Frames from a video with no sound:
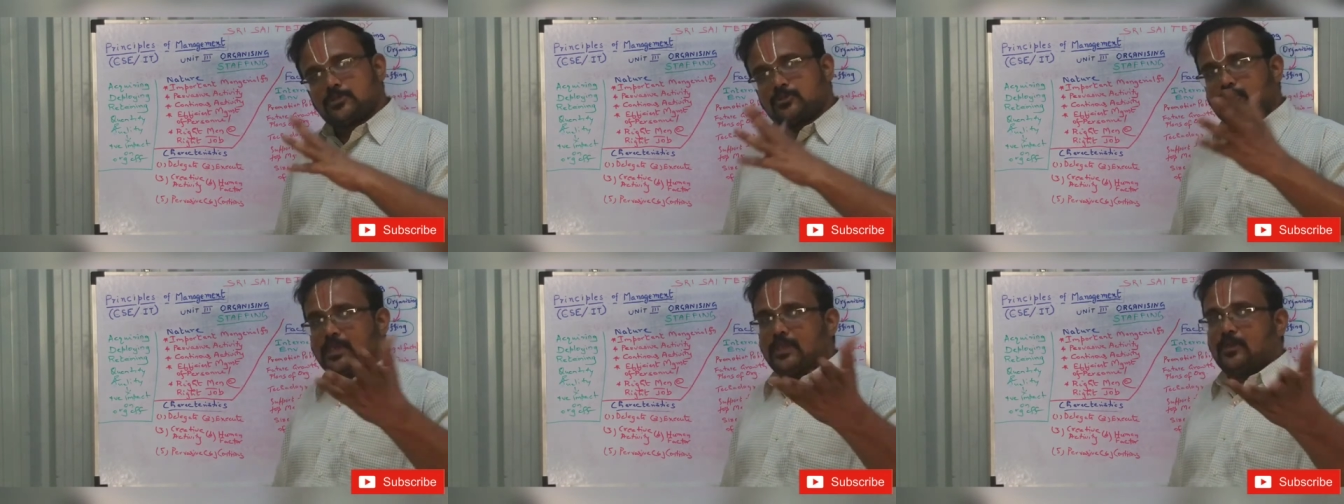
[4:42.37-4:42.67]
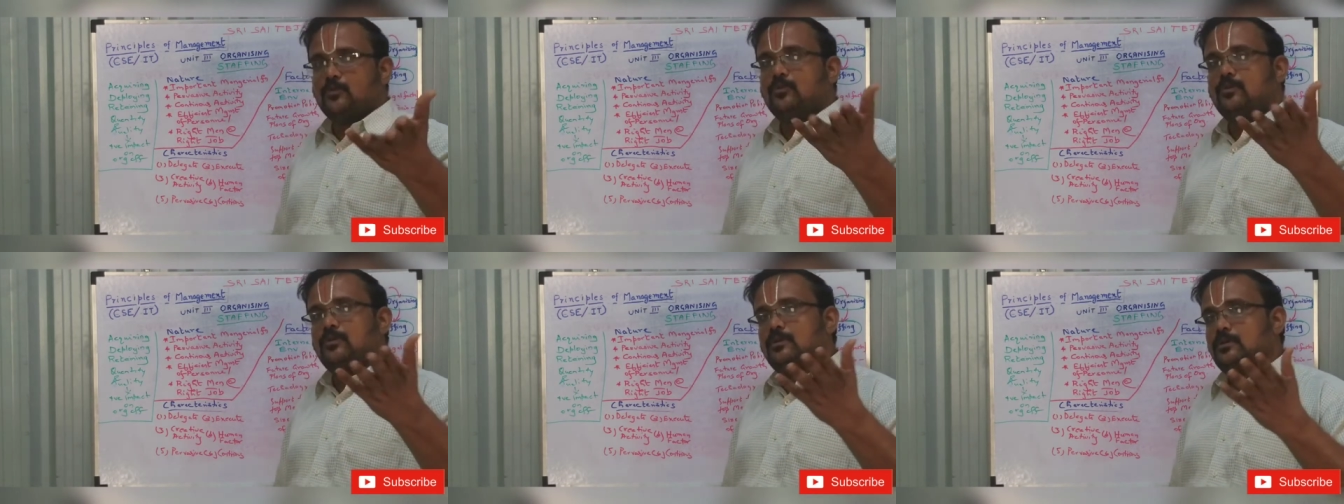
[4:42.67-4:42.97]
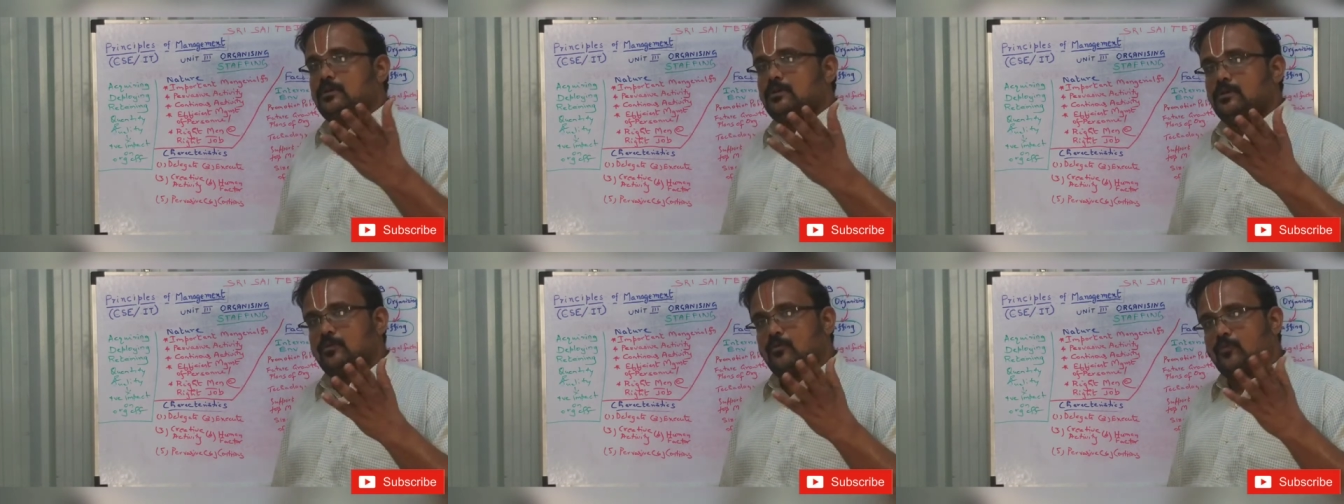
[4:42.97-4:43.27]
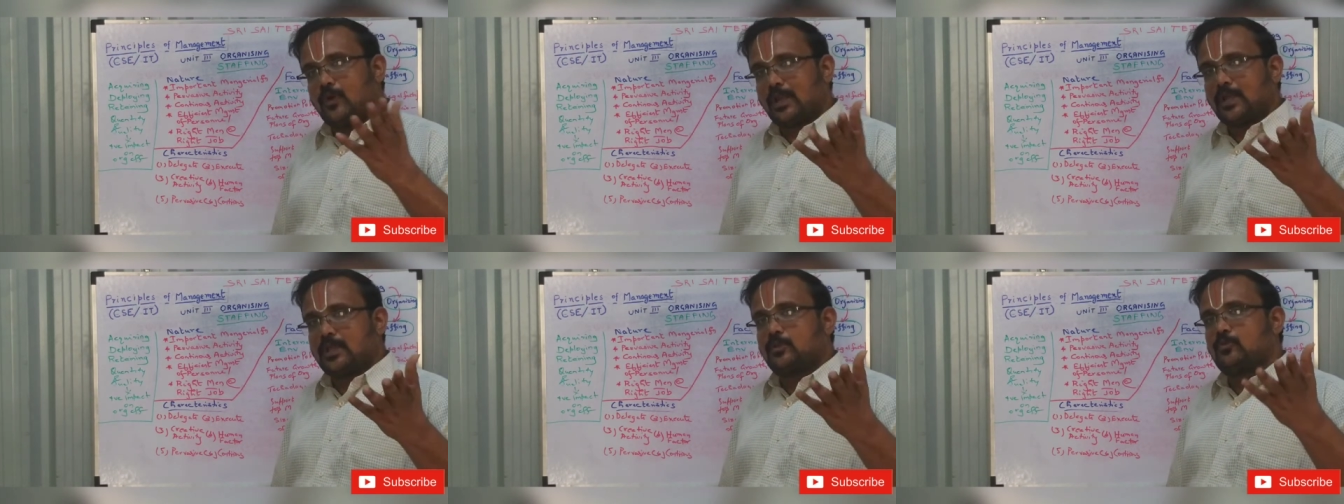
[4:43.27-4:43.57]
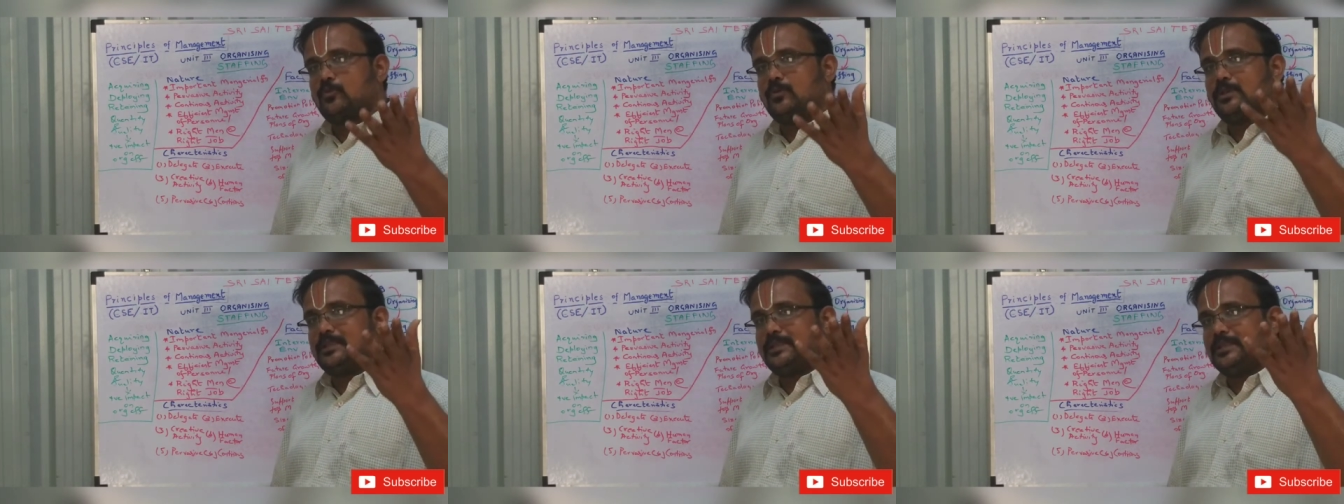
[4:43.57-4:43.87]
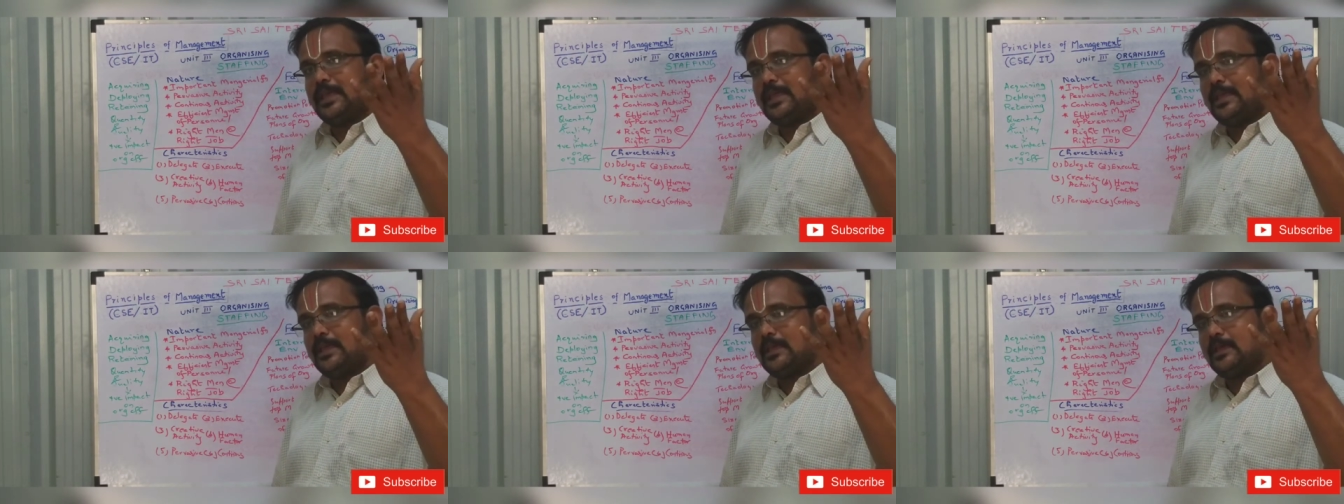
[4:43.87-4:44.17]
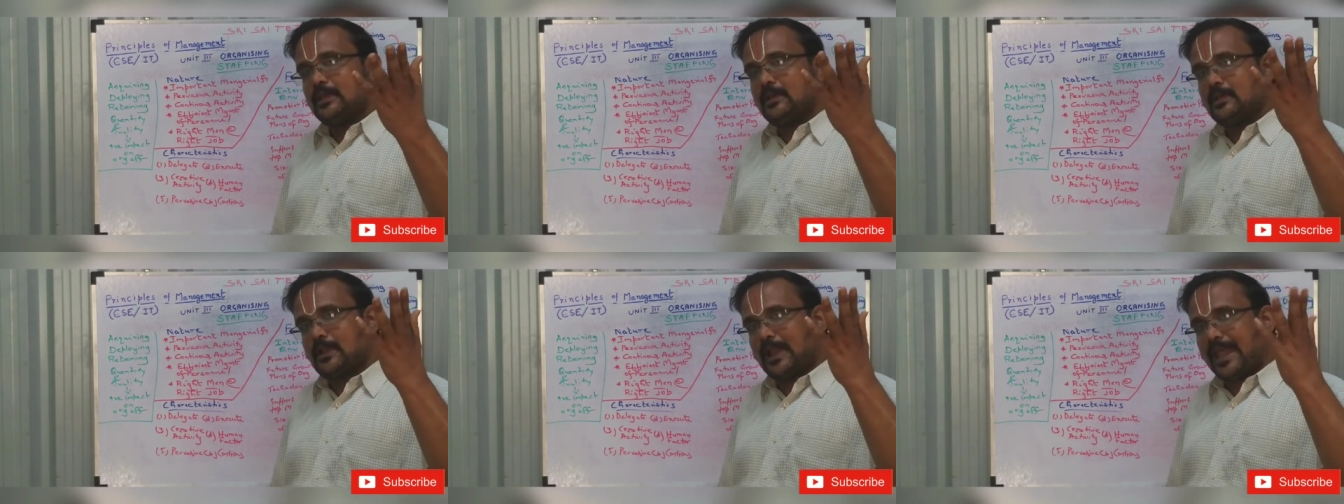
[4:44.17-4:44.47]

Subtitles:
To give work to the